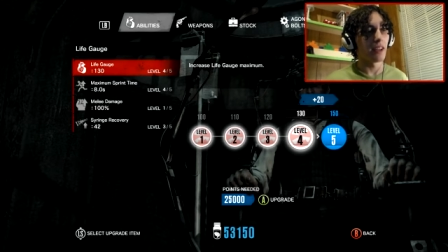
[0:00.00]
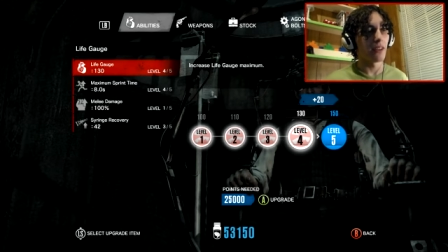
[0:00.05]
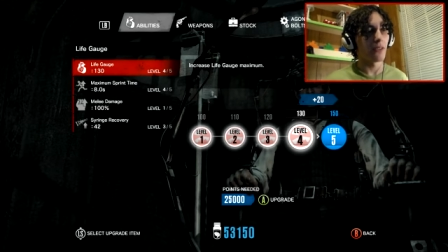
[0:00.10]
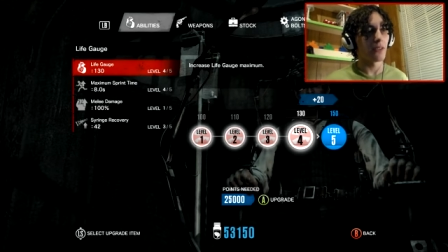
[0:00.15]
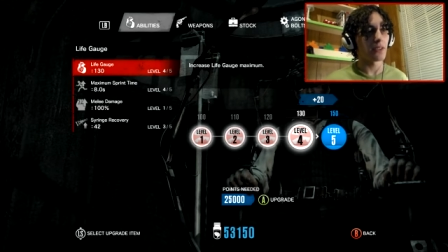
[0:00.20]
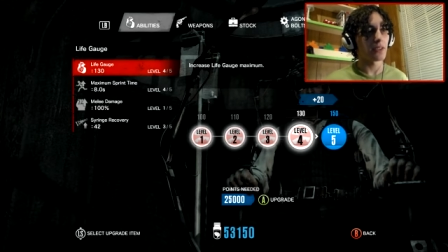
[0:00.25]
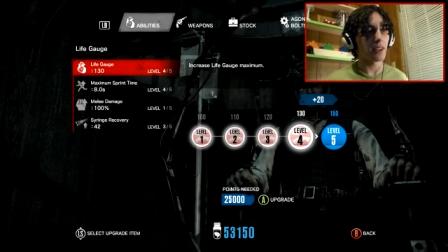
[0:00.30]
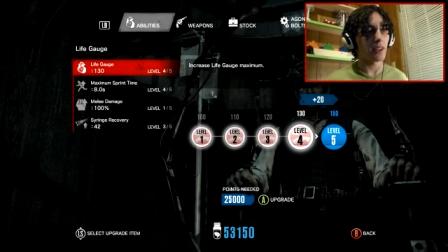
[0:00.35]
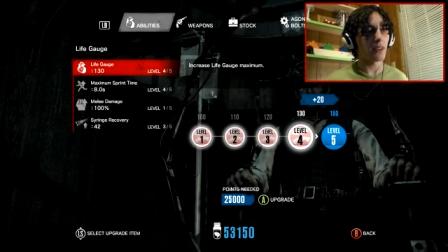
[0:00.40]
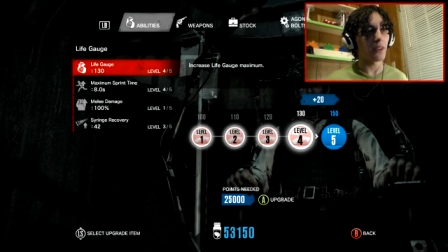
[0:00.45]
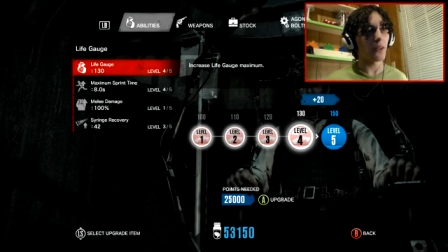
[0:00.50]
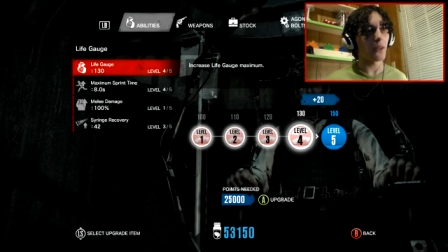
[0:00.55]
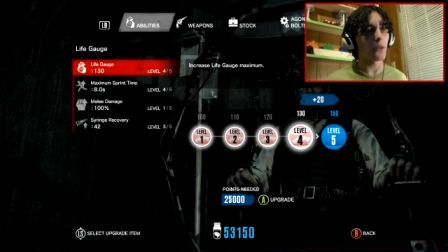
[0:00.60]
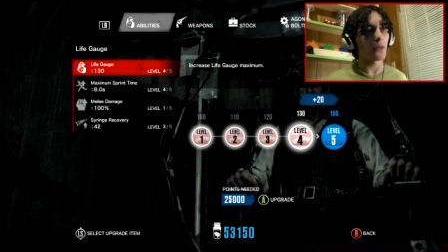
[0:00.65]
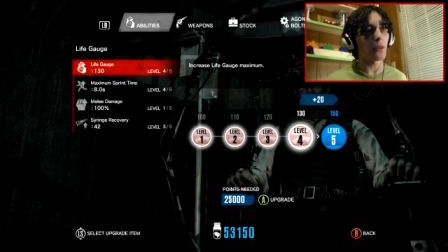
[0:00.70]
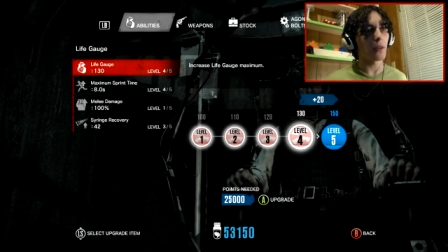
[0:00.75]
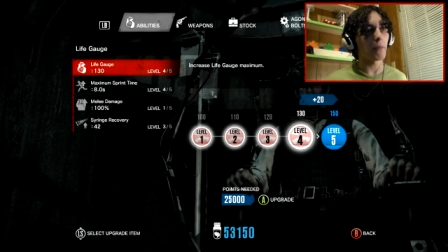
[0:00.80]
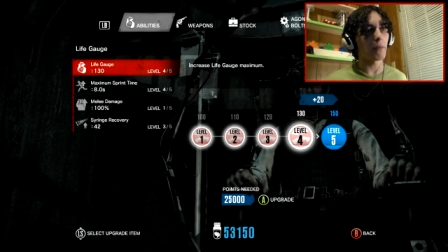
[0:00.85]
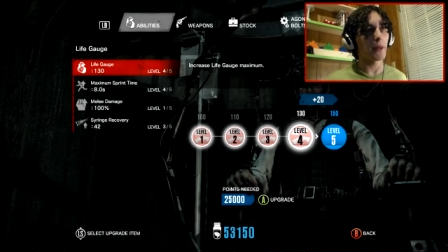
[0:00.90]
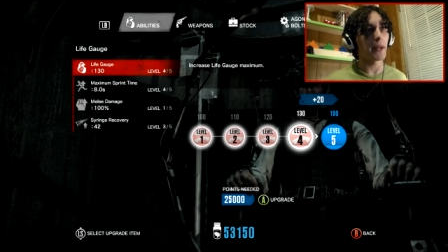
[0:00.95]
Was that
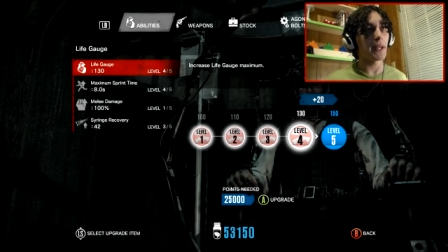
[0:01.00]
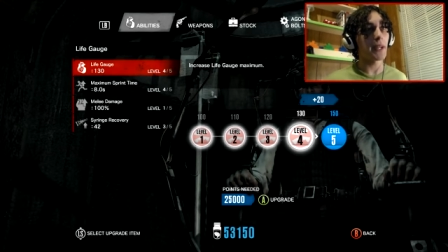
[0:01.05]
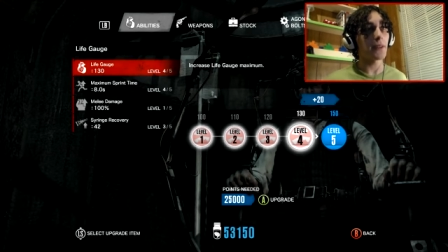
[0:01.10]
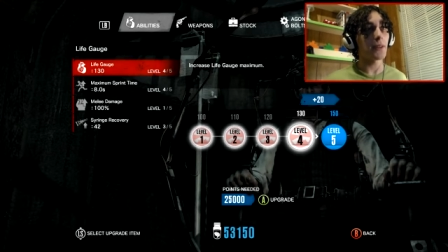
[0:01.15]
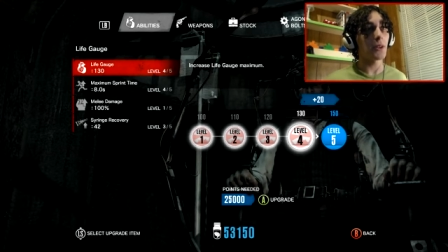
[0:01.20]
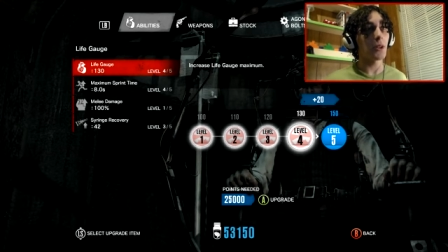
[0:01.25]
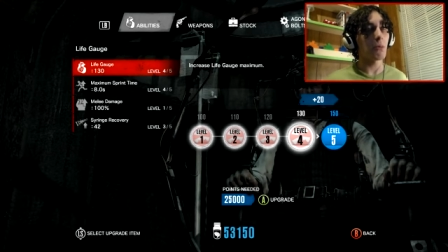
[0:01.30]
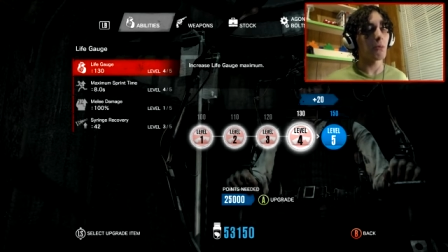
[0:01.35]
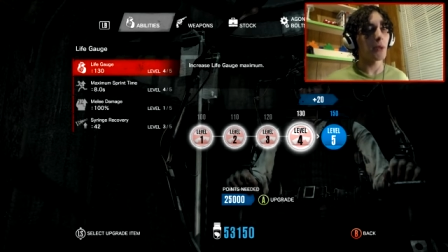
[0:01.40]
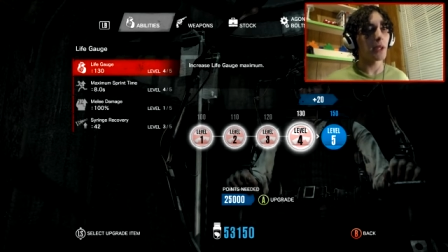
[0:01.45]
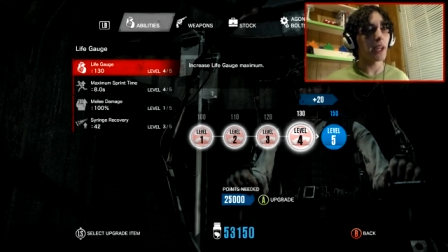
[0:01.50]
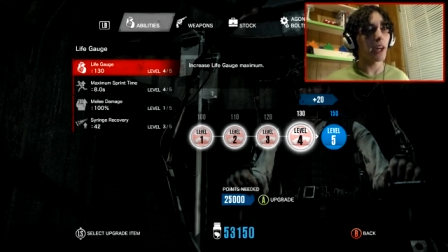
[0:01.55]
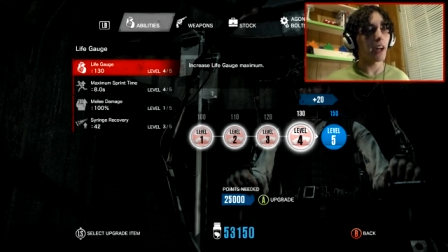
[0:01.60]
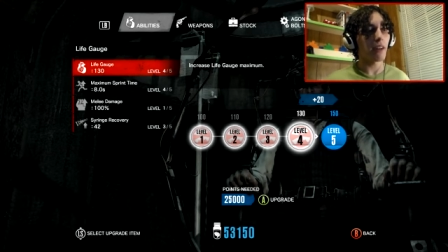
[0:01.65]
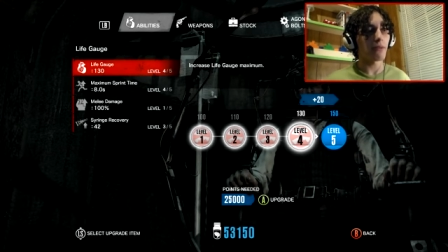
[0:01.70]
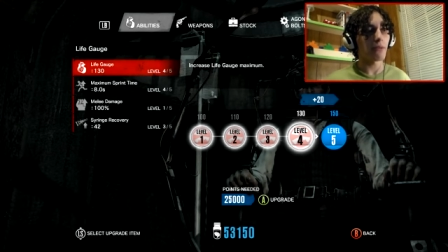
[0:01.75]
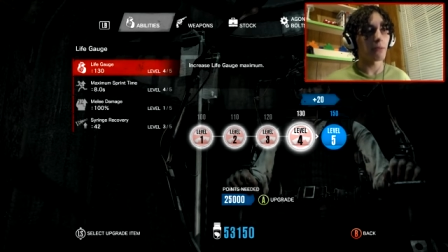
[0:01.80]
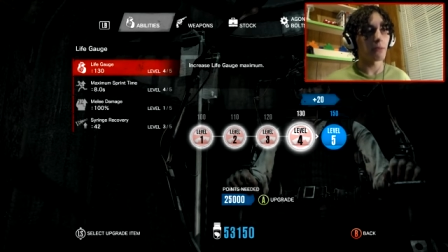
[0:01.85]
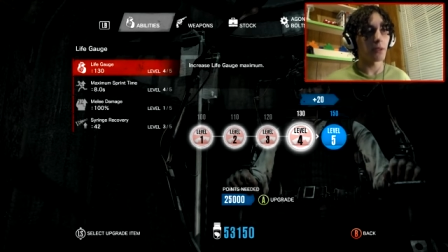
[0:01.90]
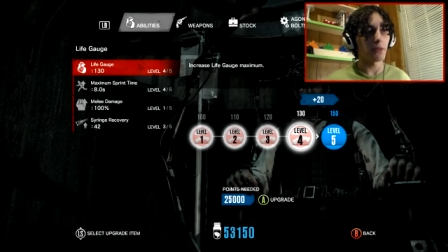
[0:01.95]
all the brain goop we
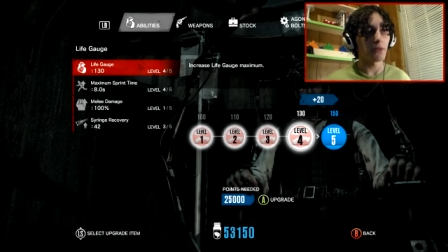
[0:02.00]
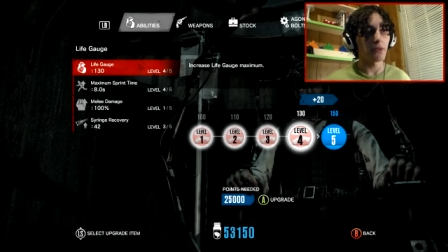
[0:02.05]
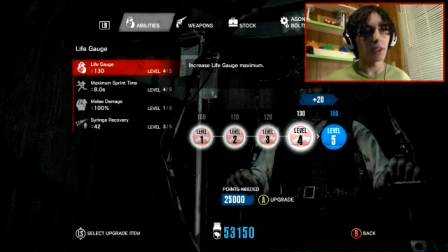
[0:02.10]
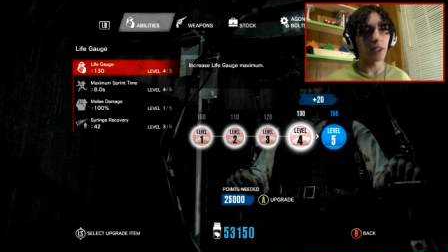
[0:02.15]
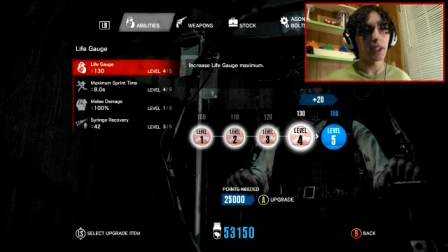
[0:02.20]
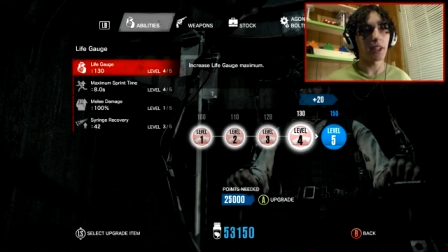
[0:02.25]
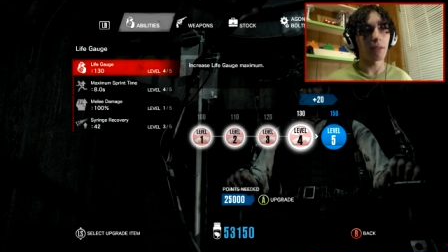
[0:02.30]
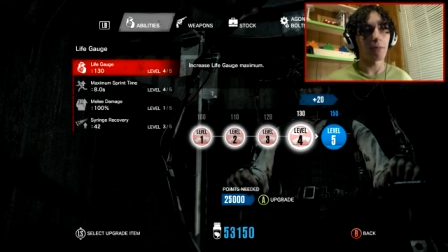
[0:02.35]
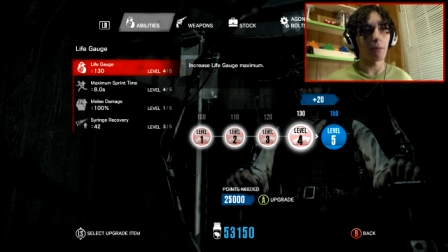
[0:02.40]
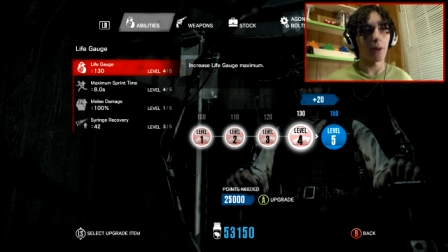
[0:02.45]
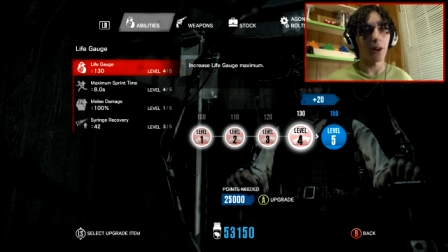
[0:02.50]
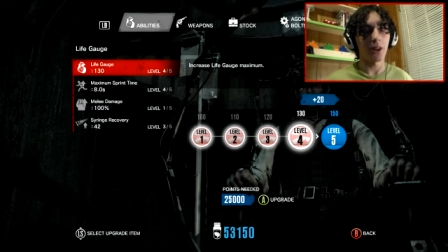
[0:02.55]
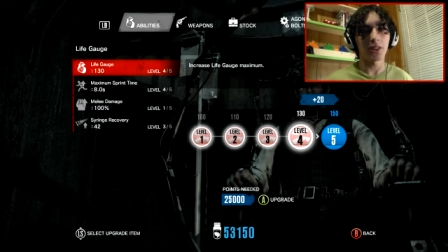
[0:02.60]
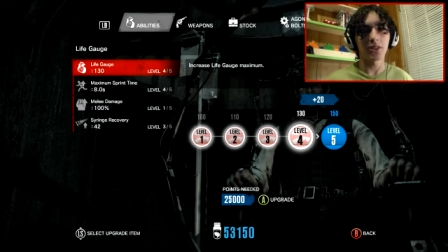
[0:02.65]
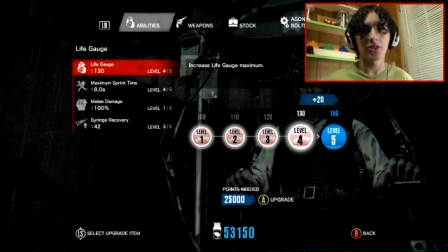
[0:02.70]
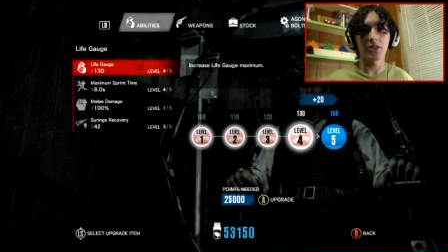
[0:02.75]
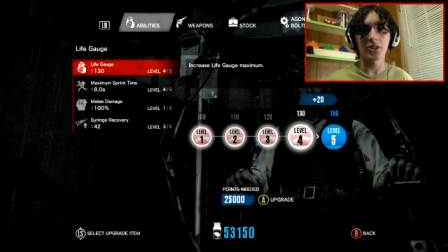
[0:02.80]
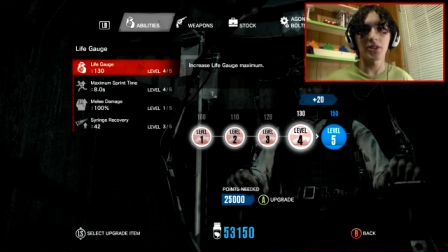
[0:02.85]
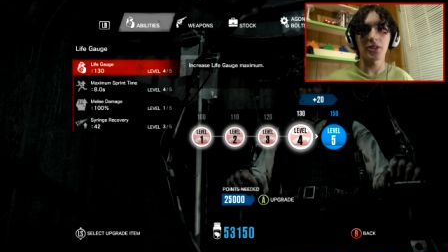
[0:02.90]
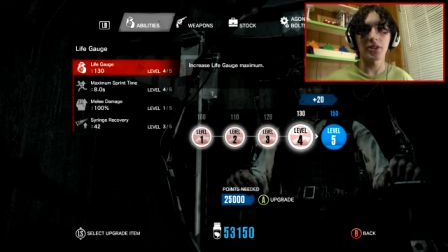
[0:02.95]
got from the freaking
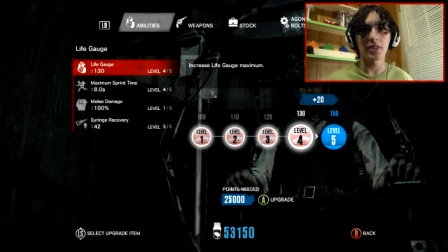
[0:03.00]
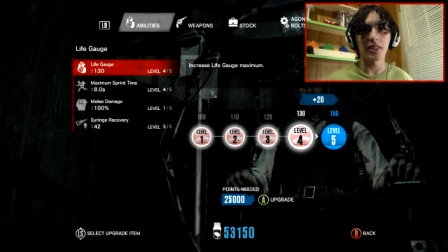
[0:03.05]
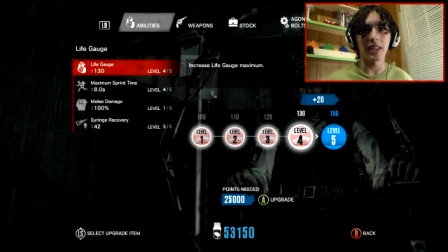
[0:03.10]
monsters?